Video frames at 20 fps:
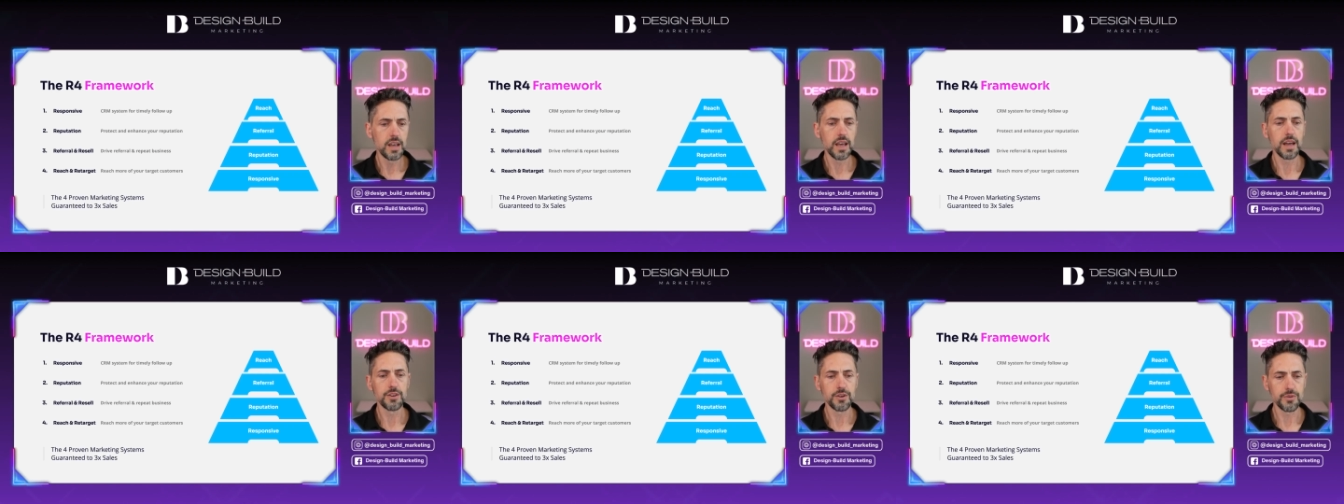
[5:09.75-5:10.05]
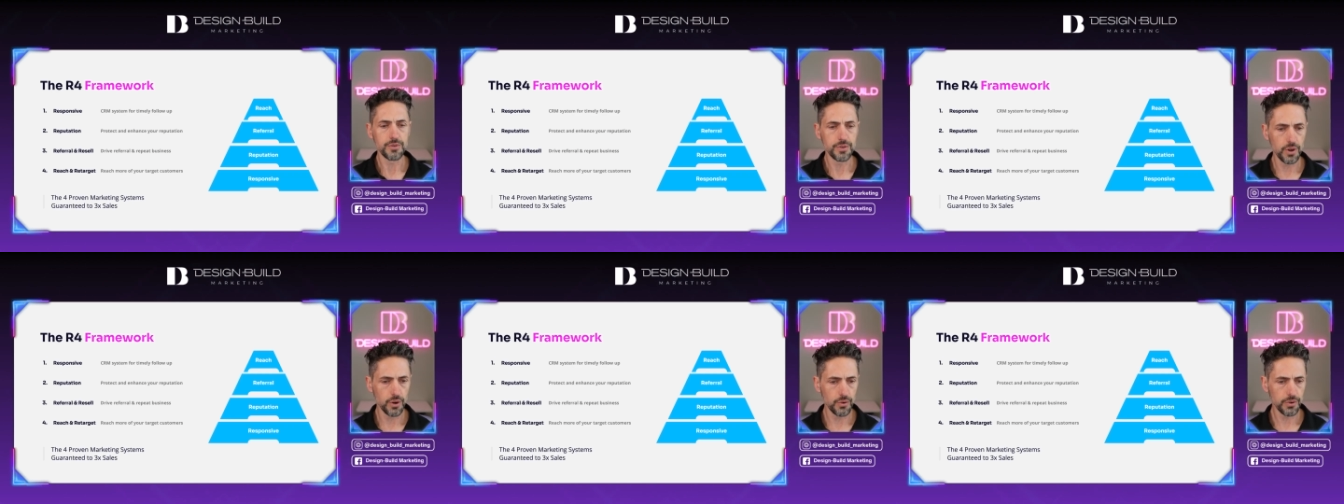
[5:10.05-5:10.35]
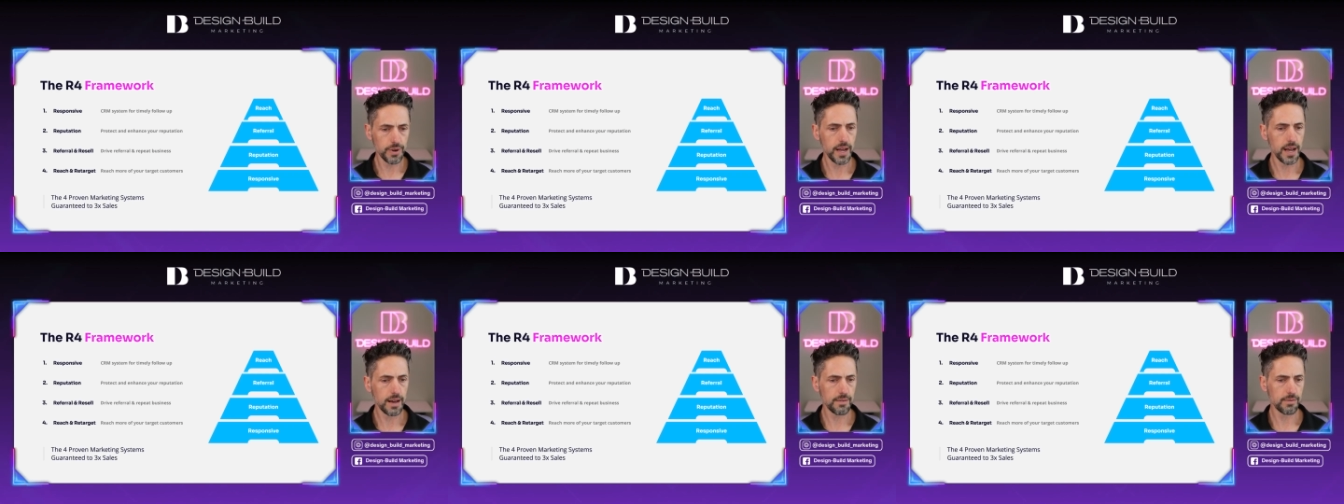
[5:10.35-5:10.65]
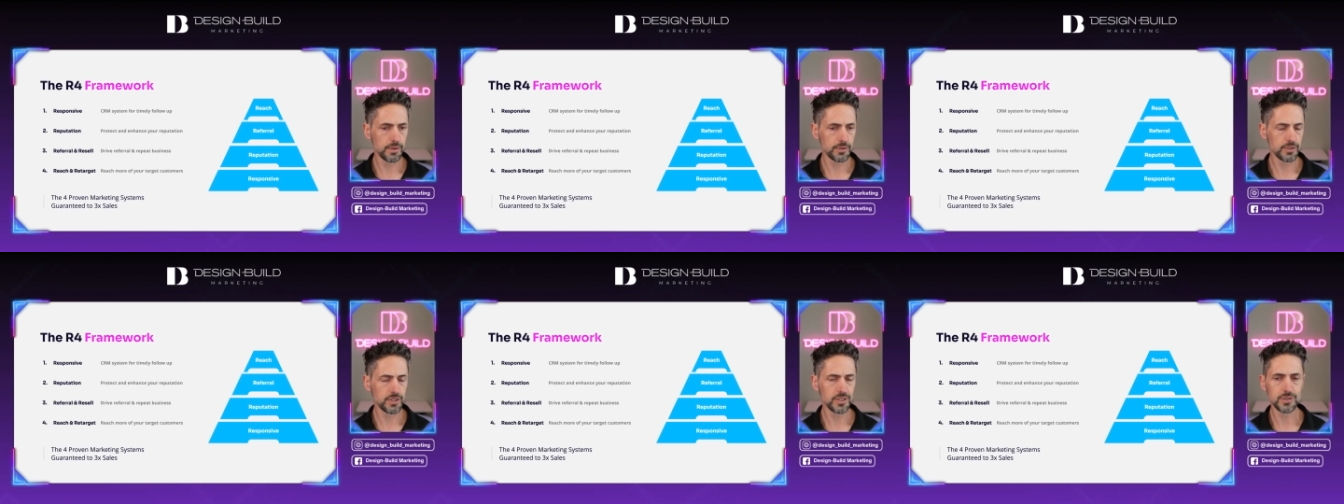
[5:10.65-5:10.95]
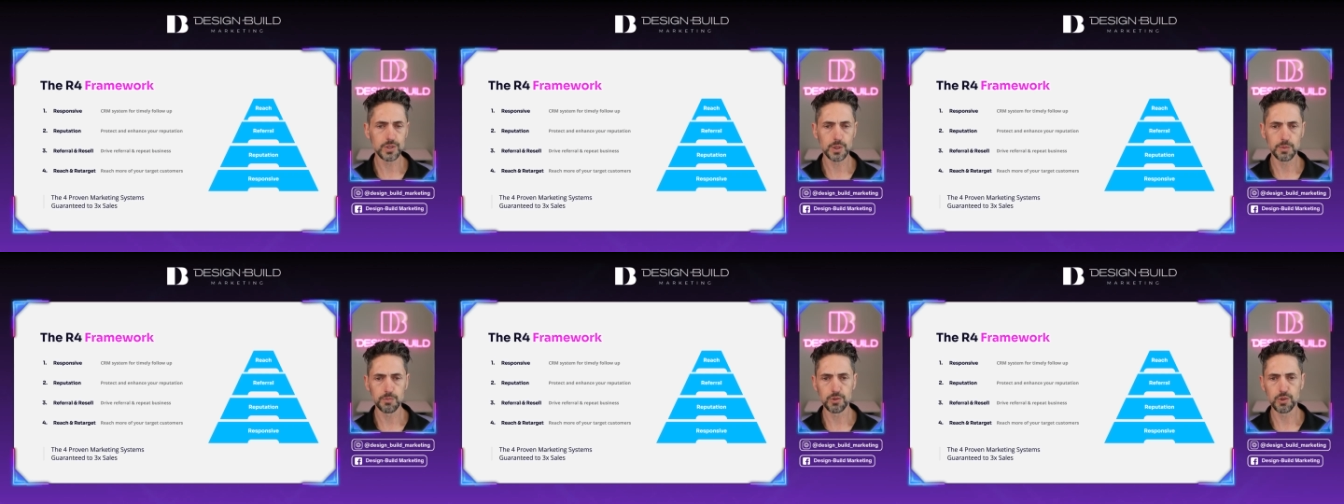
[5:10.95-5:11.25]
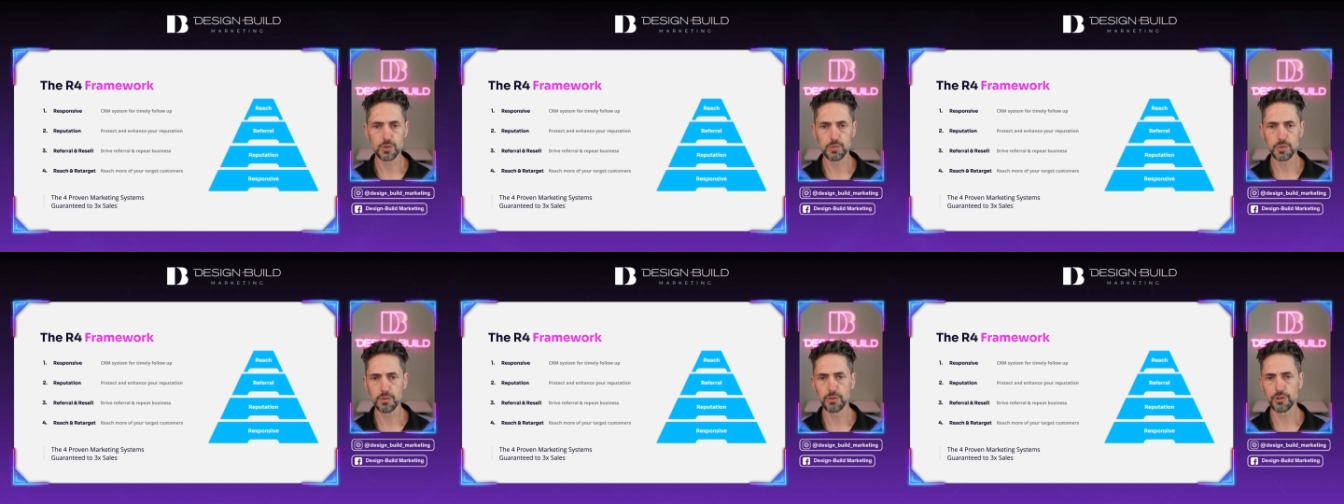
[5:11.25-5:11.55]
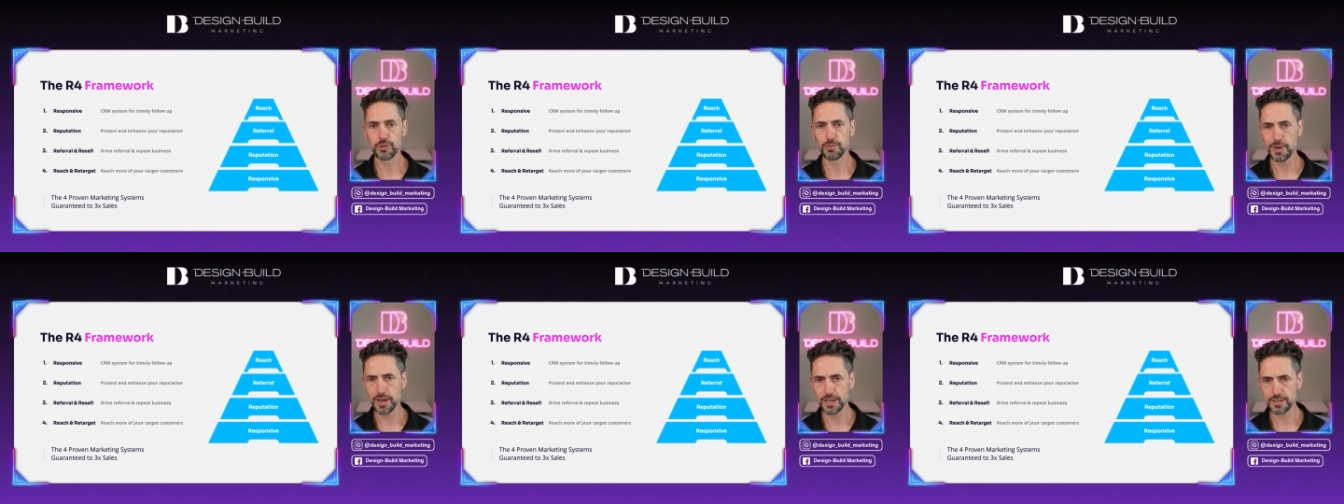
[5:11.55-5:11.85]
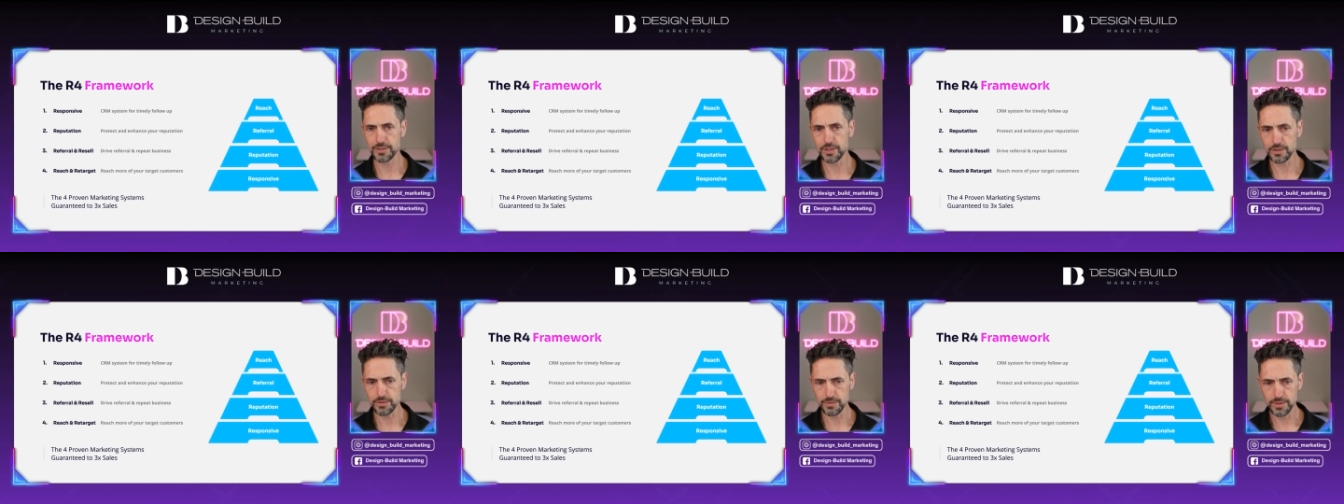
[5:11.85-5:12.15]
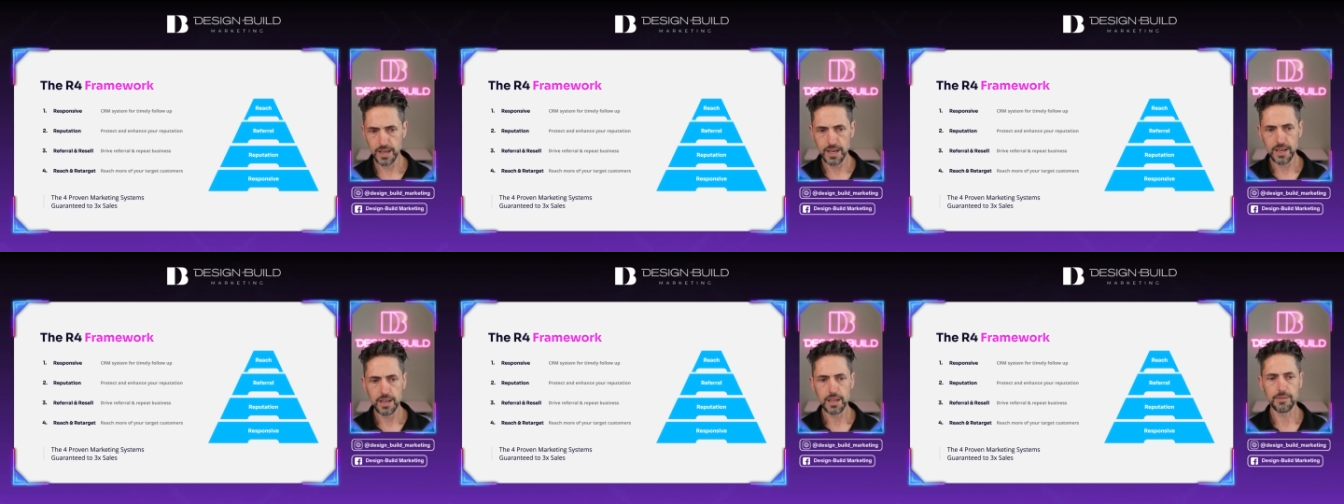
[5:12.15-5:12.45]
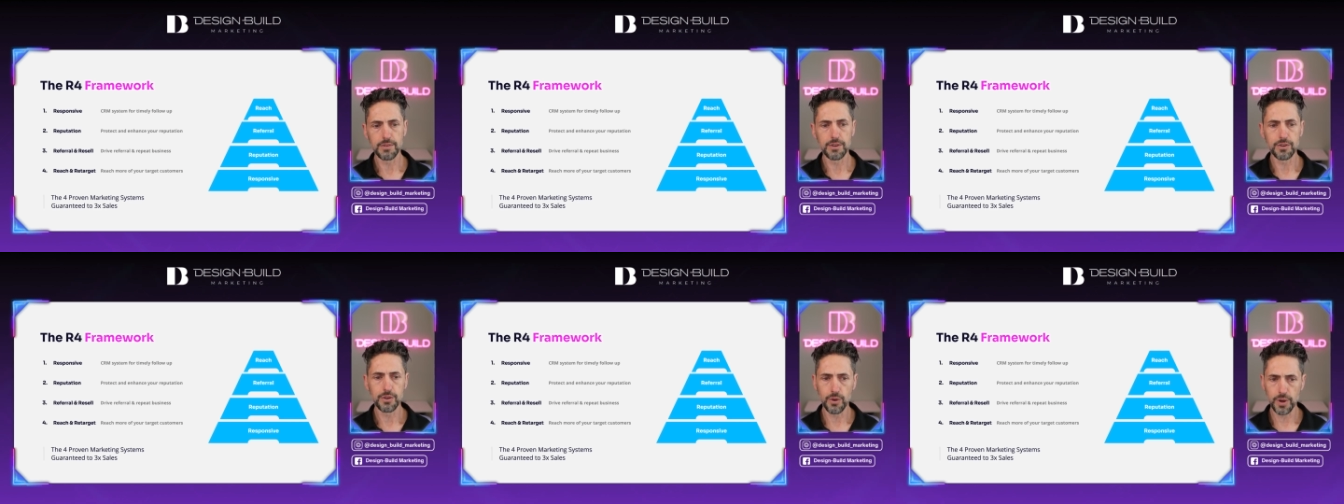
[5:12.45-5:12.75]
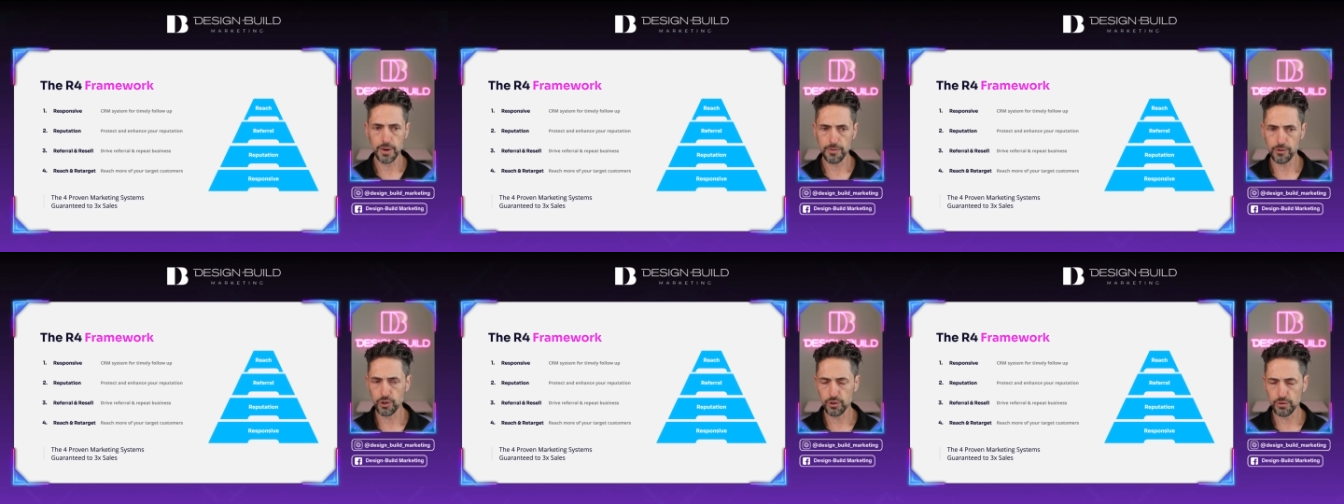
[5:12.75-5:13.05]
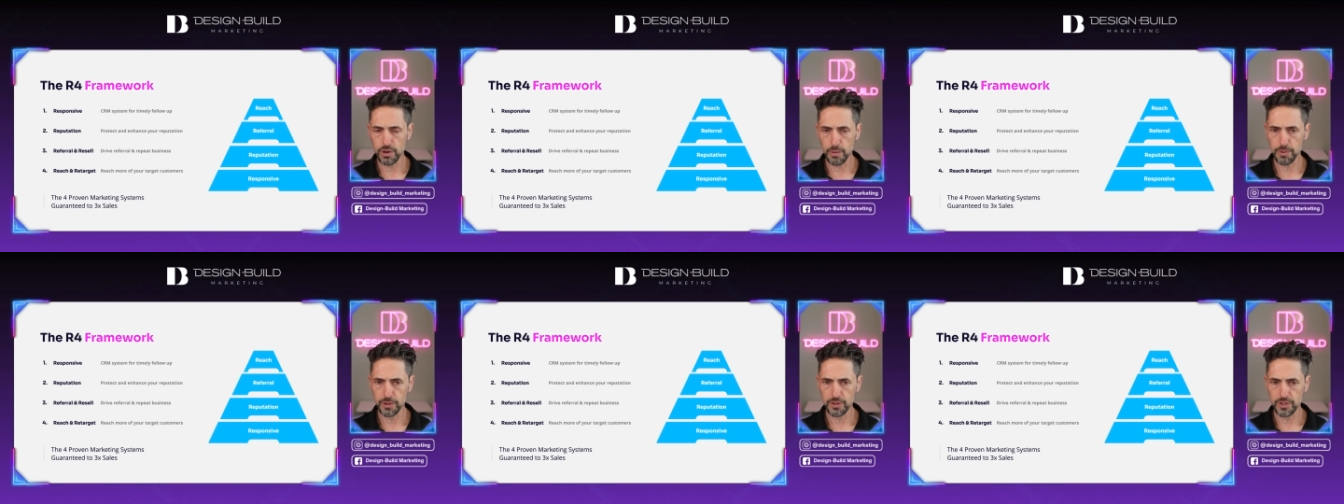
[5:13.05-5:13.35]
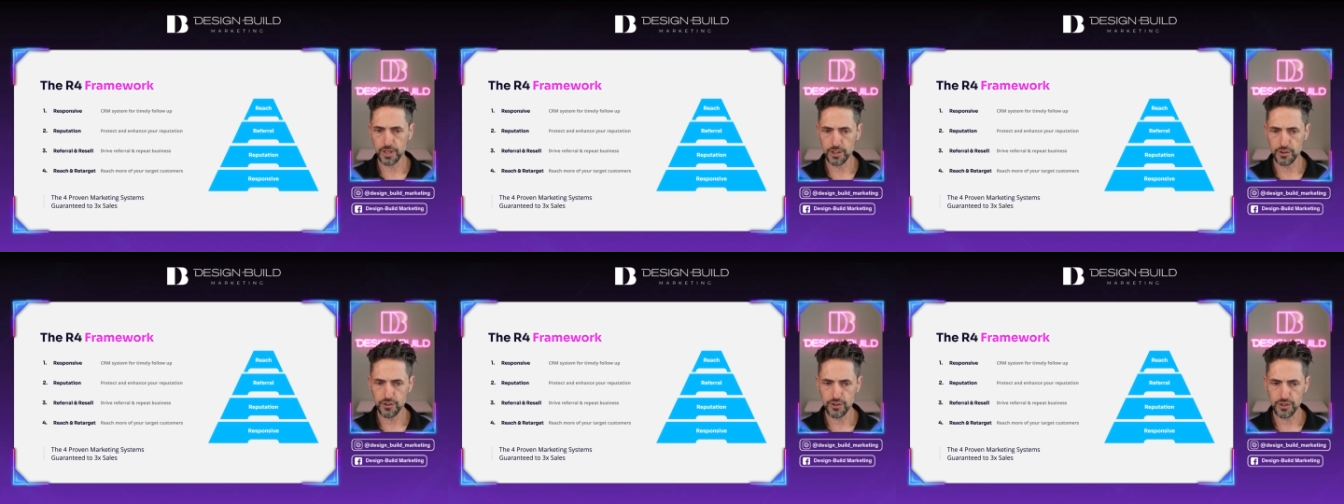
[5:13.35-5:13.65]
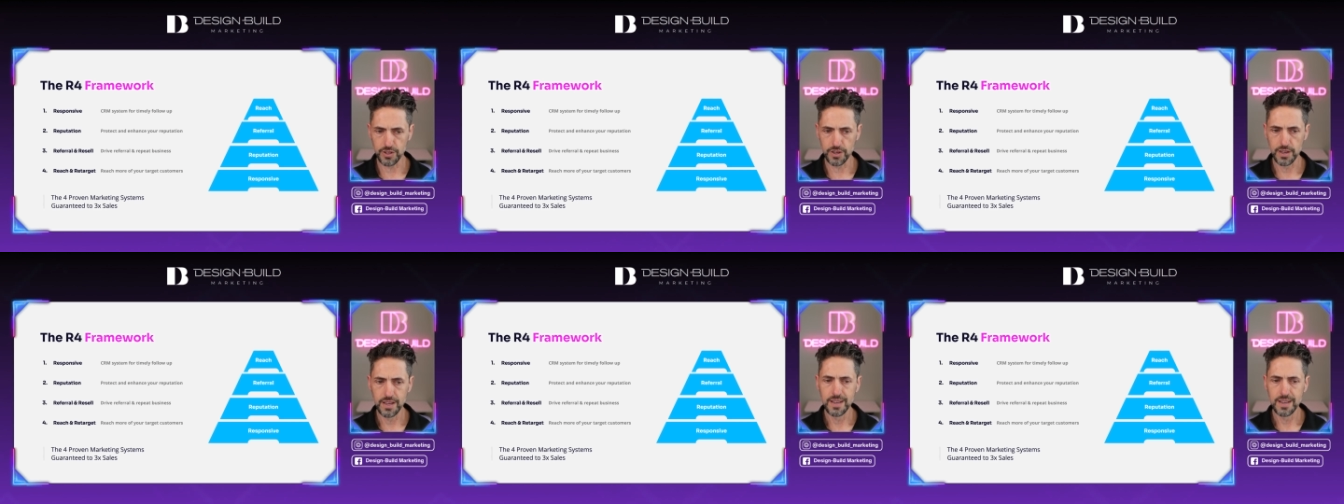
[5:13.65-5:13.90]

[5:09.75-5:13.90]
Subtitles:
and you don't have a system to be responsive, if you don't have a good reputation,